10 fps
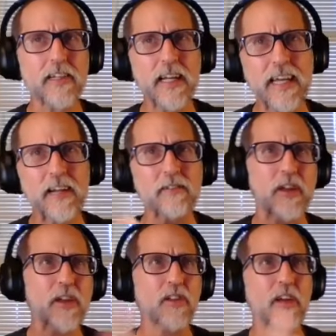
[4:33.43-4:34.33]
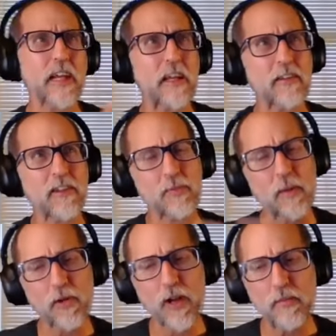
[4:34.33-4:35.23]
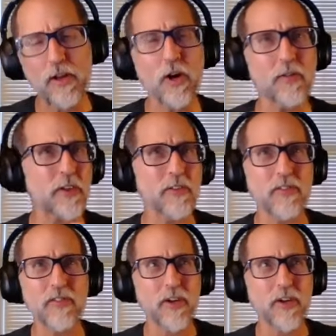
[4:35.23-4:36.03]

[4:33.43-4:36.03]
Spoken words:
again, when you're looking at these people coming over,